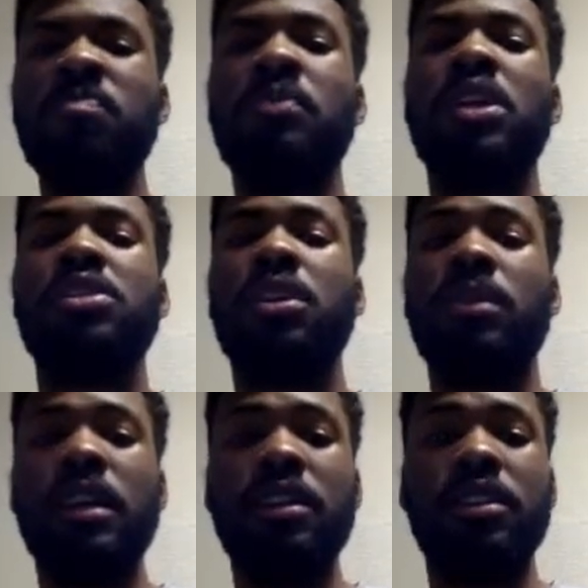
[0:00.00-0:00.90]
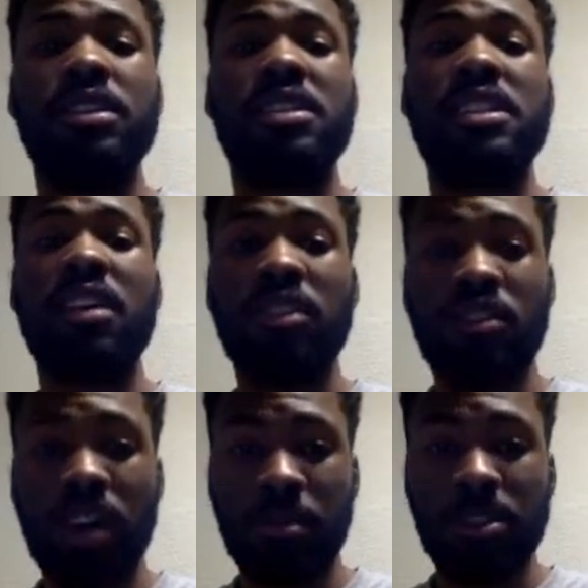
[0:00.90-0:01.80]
So here there's a
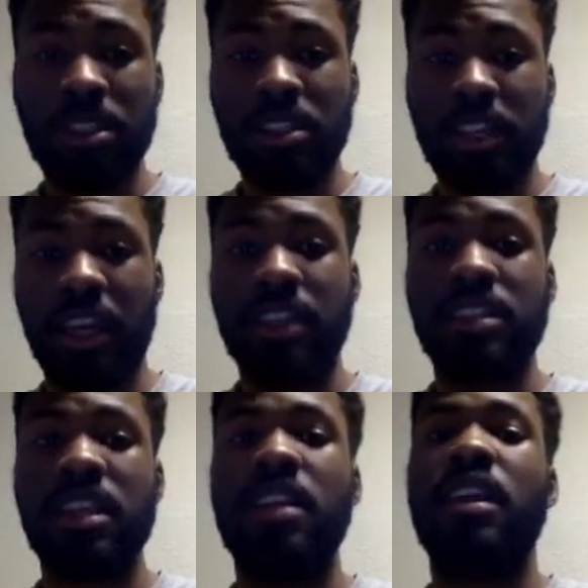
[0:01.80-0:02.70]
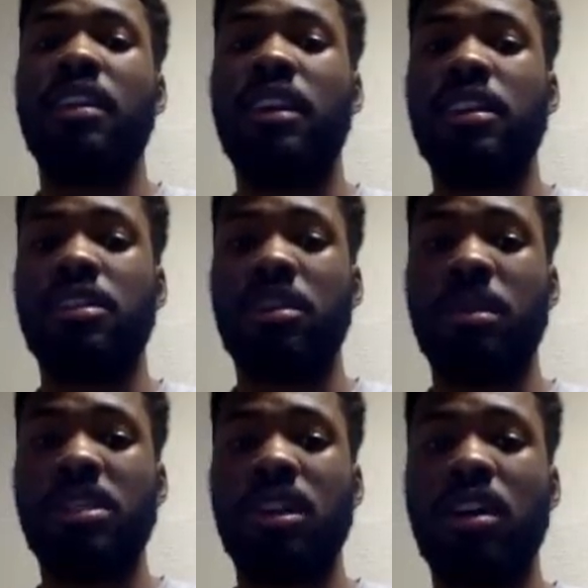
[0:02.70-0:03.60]
75% chance that the kid's going to
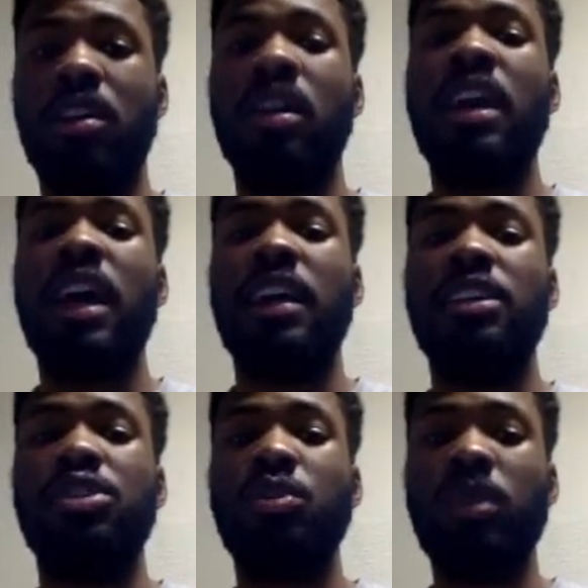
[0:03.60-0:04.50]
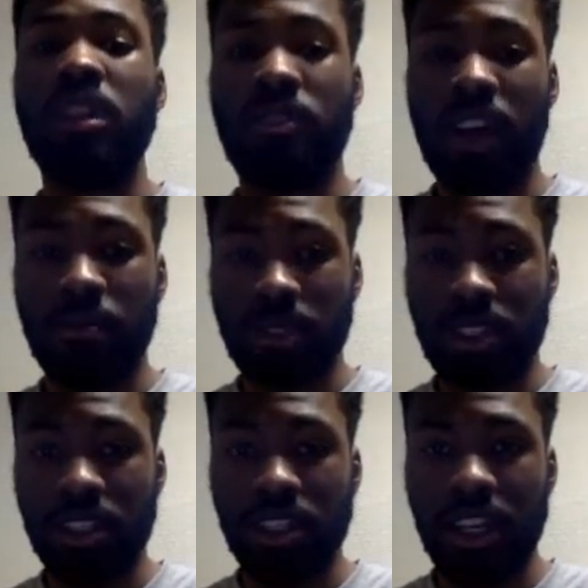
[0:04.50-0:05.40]
be tall and a
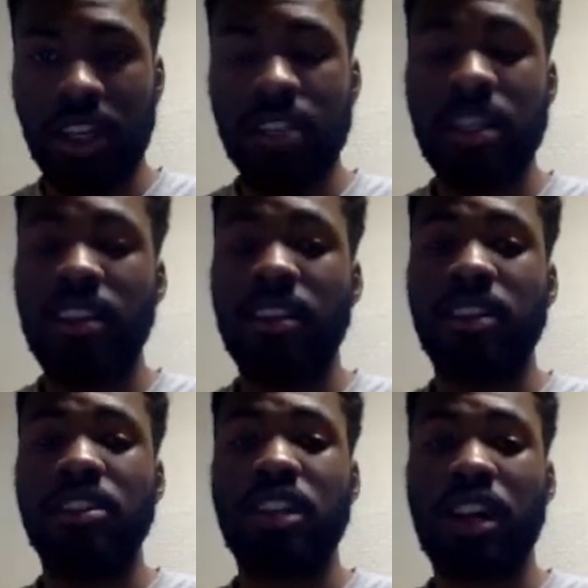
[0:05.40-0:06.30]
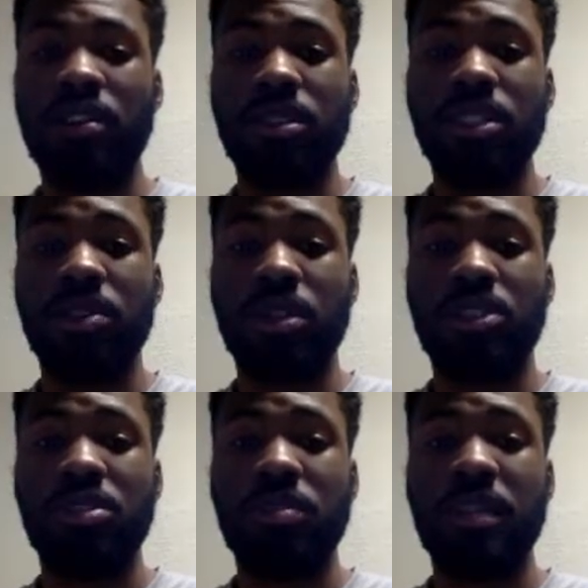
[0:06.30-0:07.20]
25% chance that the child is going
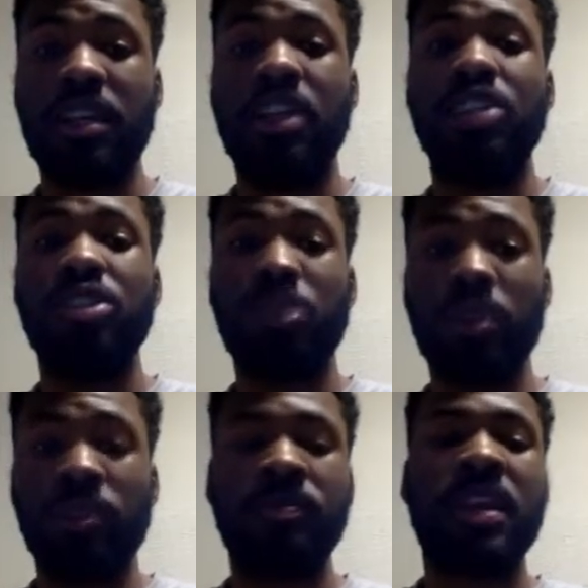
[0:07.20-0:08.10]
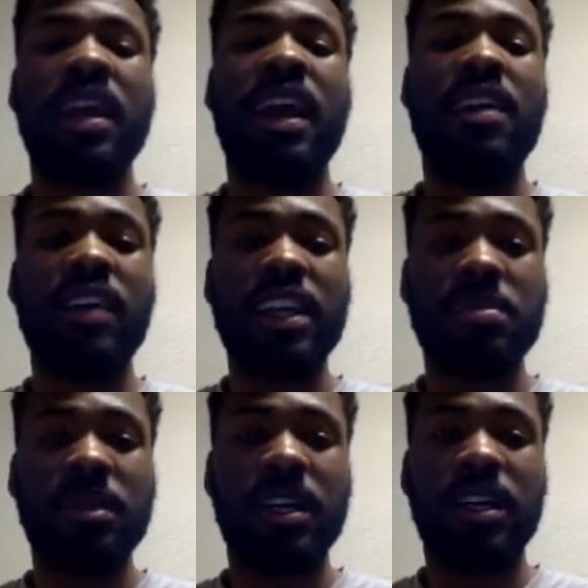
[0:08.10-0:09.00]
to be short. And that's
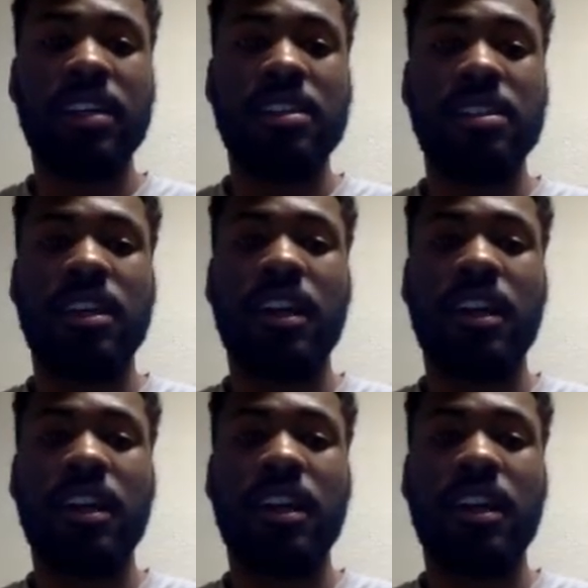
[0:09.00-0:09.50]
because